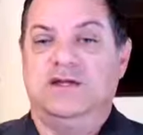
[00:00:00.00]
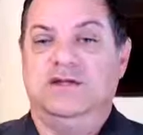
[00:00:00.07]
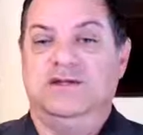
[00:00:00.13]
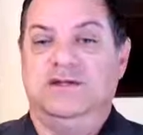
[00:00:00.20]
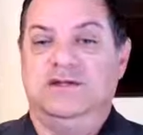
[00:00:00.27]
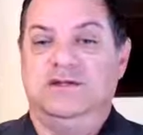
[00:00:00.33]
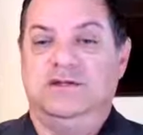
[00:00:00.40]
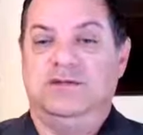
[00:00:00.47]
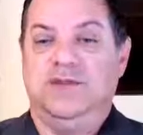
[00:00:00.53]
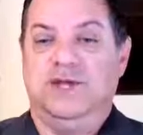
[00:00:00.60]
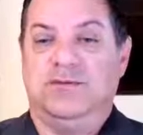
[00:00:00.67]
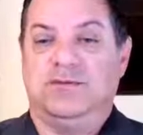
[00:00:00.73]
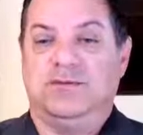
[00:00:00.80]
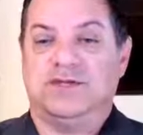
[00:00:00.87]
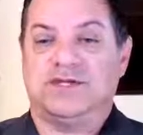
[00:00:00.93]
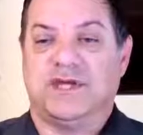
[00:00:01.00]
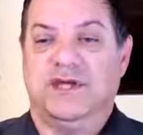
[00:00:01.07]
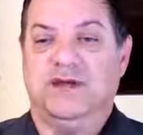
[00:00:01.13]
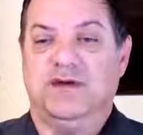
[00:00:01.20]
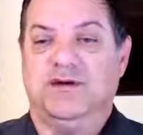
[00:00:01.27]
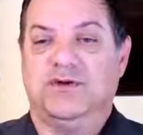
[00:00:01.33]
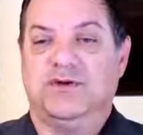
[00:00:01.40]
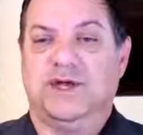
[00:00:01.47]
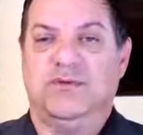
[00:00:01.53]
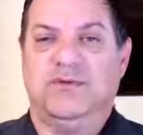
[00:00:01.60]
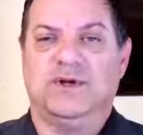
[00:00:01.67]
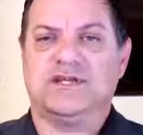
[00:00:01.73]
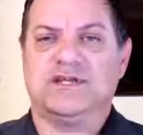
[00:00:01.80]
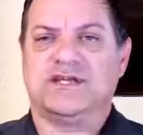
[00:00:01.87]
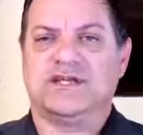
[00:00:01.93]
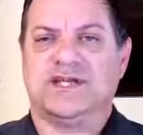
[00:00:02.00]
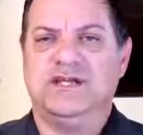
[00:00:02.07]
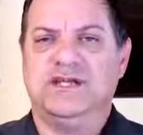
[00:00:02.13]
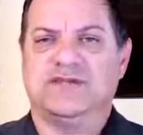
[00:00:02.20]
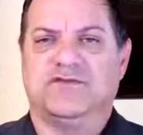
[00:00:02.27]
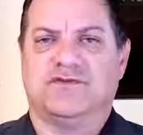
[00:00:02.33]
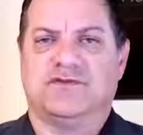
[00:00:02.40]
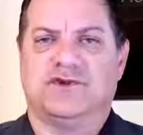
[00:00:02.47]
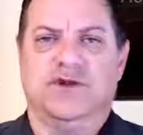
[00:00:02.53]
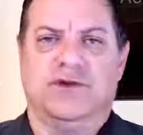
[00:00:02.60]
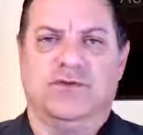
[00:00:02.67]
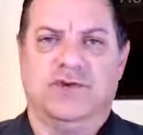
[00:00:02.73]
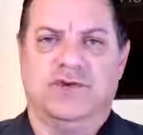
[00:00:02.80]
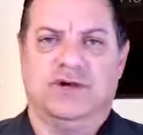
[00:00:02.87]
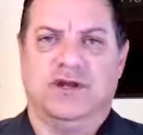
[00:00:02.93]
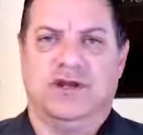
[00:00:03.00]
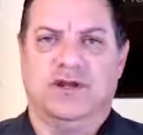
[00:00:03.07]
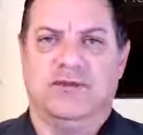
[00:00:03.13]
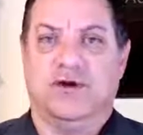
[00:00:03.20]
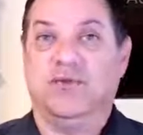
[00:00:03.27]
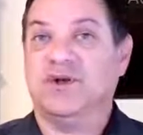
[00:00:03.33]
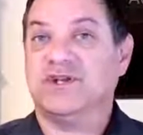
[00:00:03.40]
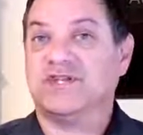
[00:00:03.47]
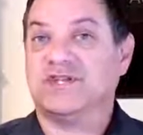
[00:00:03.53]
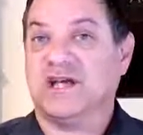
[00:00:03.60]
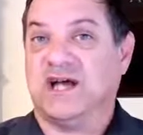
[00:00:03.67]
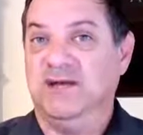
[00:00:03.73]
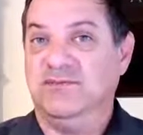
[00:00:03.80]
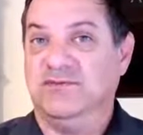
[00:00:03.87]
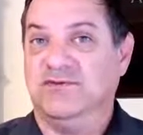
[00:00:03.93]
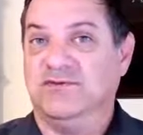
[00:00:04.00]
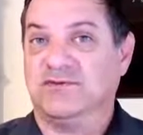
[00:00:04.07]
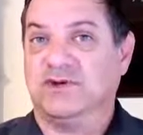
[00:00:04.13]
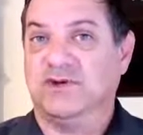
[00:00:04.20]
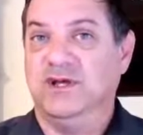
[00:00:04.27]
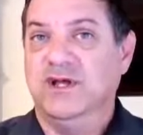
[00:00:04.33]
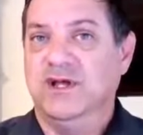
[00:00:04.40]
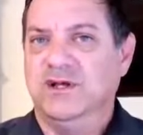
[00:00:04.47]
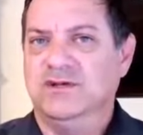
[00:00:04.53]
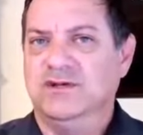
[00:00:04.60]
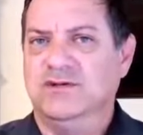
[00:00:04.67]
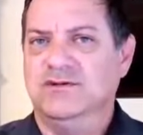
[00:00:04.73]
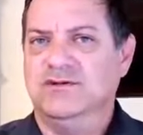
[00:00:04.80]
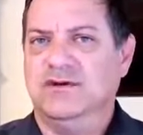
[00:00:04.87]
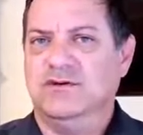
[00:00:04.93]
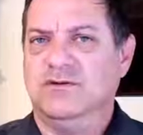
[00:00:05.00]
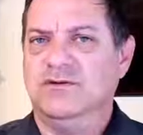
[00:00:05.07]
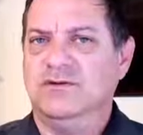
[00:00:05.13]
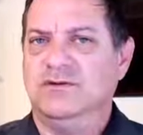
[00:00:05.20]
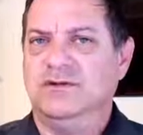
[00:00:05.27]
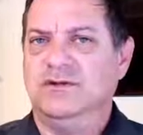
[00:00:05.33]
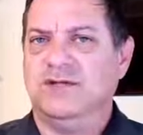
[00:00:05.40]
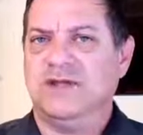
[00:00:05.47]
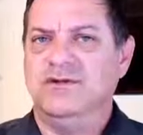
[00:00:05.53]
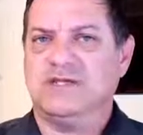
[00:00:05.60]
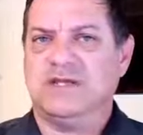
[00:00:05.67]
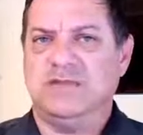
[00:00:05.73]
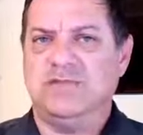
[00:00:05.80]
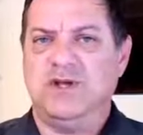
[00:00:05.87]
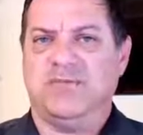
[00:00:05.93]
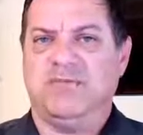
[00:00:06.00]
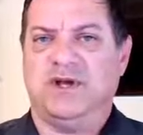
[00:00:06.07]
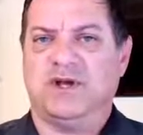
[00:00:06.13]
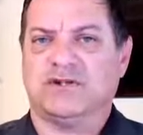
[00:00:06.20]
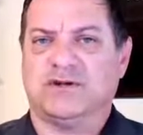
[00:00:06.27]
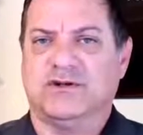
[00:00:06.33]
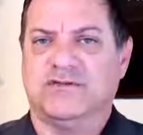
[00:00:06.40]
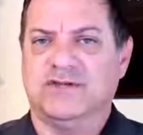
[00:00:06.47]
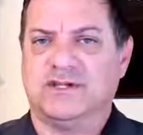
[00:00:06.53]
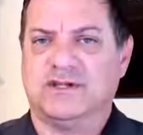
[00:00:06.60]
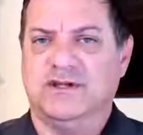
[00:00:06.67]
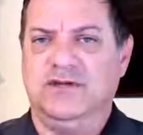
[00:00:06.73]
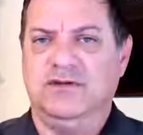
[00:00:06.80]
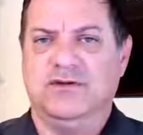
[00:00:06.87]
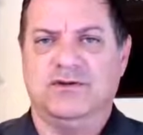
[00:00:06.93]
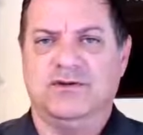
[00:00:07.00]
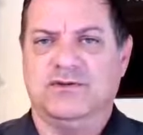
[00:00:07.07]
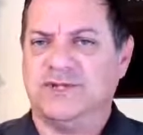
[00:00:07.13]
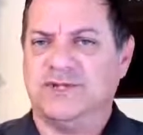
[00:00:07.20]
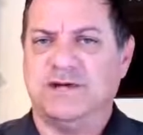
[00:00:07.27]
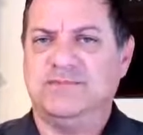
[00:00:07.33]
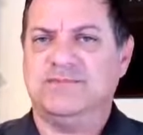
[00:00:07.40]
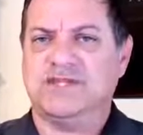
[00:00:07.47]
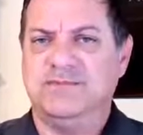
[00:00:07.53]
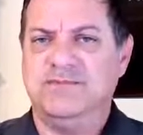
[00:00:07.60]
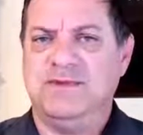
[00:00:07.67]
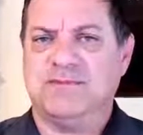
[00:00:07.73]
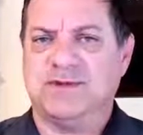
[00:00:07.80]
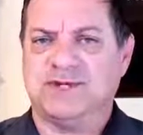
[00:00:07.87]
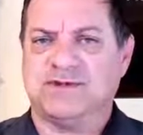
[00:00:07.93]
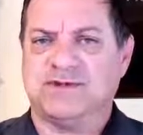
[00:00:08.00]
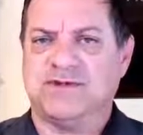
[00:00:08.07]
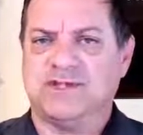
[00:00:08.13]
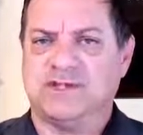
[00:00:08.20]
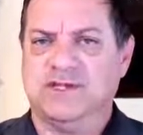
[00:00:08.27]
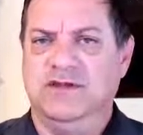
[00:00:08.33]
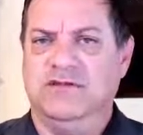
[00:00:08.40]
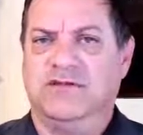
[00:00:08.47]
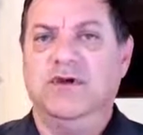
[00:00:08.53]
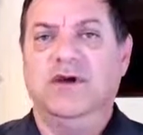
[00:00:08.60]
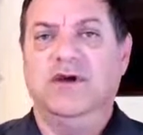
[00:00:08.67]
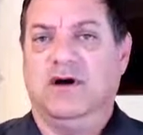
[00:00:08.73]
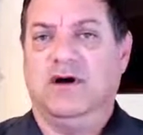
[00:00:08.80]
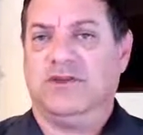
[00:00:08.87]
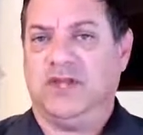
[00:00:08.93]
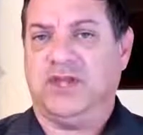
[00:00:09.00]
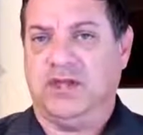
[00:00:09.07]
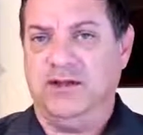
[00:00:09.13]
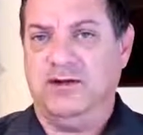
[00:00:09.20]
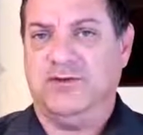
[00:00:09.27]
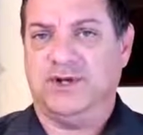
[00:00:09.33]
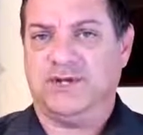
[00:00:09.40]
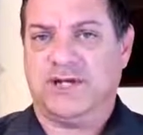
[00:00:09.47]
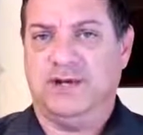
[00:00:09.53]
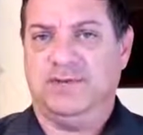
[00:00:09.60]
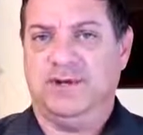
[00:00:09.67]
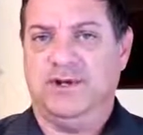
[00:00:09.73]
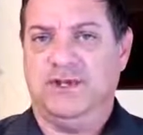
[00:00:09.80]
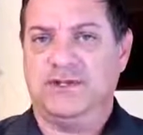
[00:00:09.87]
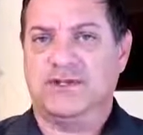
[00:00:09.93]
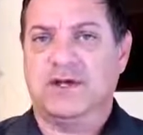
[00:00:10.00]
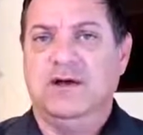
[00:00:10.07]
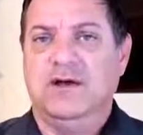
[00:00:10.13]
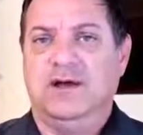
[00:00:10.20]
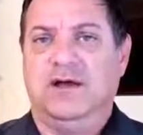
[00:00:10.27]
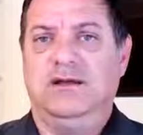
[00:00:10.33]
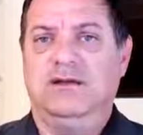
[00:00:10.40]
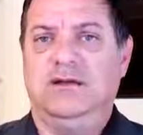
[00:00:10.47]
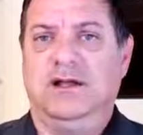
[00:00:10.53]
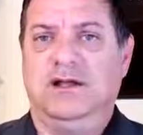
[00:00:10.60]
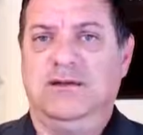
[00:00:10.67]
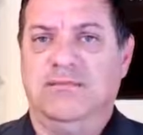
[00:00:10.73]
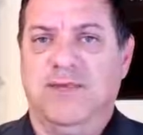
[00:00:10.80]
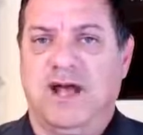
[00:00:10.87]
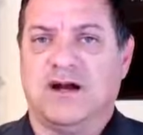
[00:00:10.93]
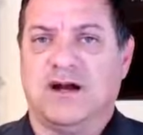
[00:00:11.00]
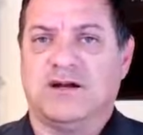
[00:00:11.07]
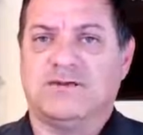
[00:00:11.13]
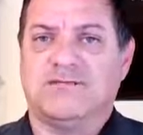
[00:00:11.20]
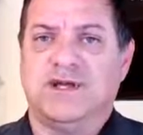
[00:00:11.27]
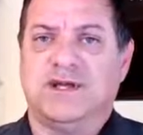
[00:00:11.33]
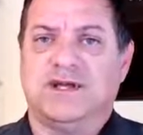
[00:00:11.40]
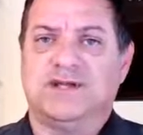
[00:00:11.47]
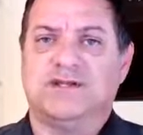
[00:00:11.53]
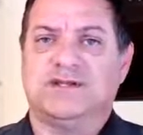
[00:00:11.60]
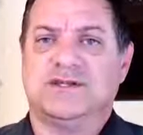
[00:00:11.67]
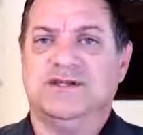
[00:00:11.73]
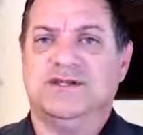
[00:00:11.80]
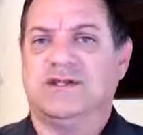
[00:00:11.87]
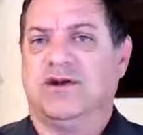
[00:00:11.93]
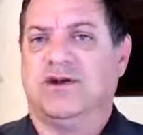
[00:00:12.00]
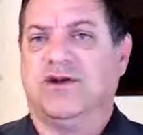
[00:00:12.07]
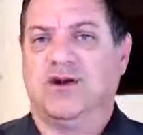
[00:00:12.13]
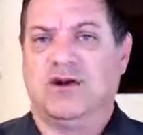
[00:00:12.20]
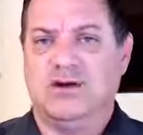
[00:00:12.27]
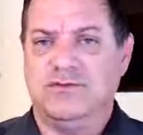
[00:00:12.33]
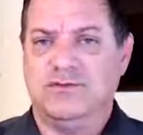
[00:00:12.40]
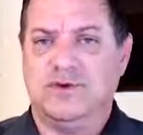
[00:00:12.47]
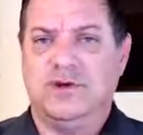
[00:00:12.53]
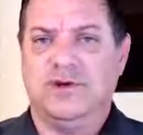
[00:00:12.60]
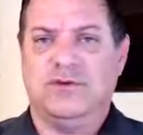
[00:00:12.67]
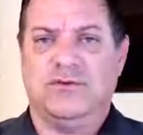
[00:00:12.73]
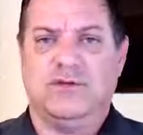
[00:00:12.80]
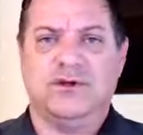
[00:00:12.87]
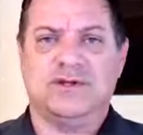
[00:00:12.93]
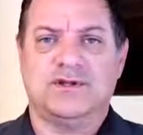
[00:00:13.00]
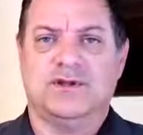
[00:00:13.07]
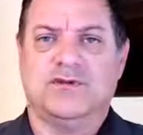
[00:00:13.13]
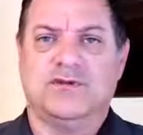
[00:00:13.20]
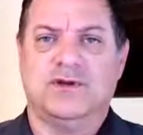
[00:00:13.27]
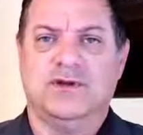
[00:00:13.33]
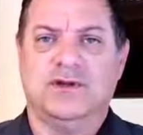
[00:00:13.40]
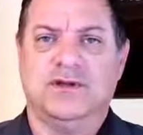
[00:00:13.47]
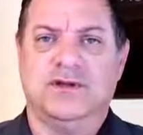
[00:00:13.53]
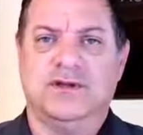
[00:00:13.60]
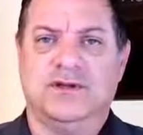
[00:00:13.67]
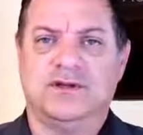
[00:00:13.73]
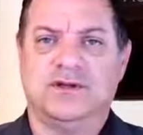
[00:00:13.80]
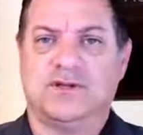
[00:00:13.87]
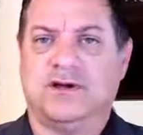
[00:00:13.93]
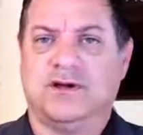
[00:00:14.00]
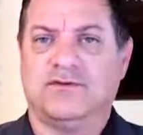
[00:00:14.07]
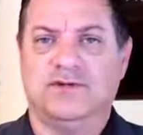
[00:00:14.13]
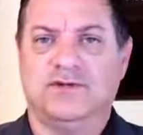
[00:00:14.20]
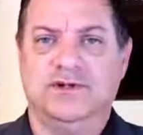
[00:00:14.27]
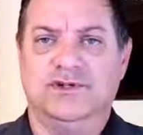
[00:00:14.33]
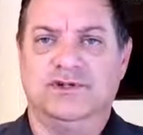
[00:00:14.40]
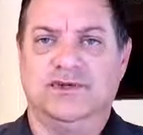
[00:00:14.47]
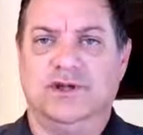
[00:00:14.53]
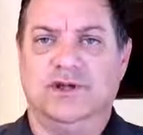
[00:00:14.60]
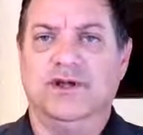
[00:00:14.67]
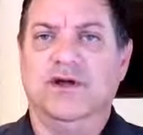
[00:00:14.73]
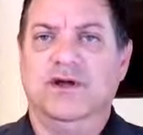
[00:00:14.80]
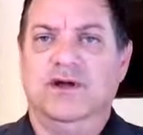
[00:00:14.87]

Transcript: You need to be able to say, okay, what size of tree are we talking about? What type of tree? Do you know, can you send me a picture of its leaf? You don't know what type, send me a picture of its leaf. I'll tell you what type it is. And it matters because is it a hardwood or a softwood tree?